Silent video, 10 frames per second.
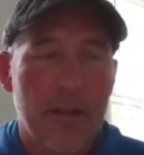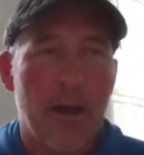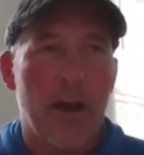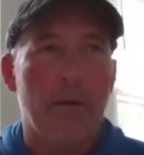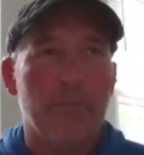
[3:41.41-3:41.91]

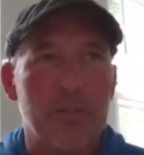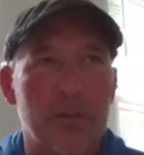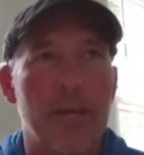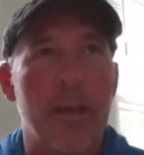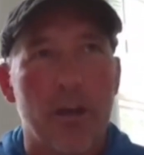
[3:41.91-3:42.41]

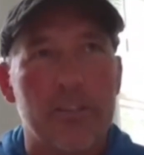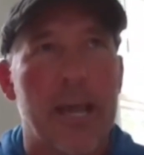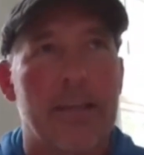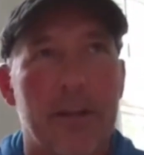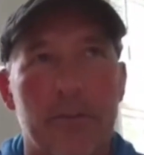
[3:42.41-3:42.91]
So they all
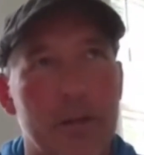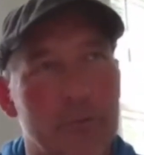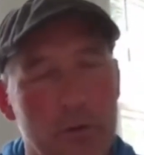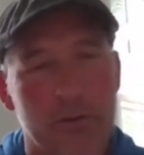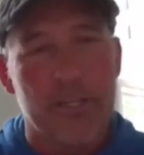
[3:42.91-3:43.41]
sat there and they
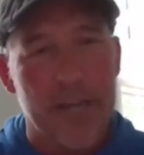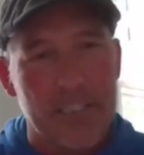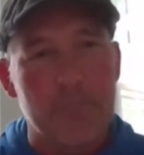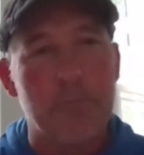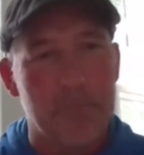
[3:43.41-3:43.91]
wrote the
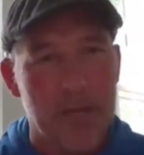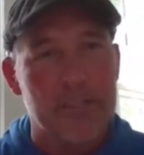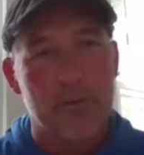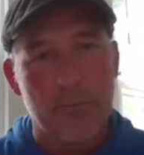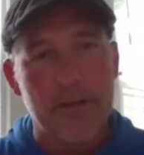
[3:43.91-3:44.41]
next
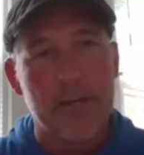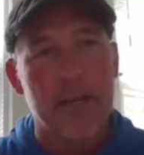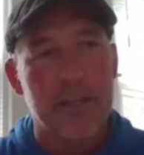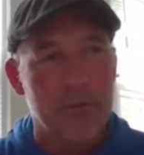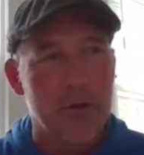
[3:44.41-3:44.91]
mental
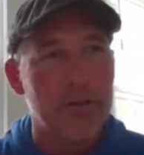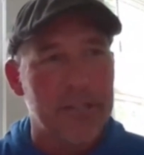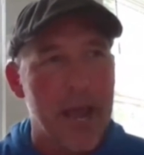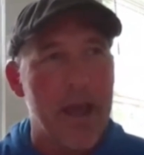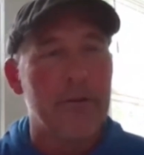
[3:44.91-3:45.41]
Monday, they wrote it
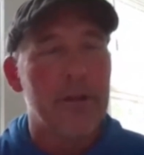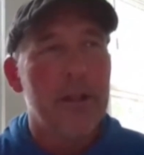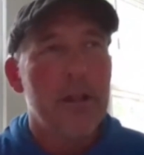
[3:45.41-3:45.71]
down.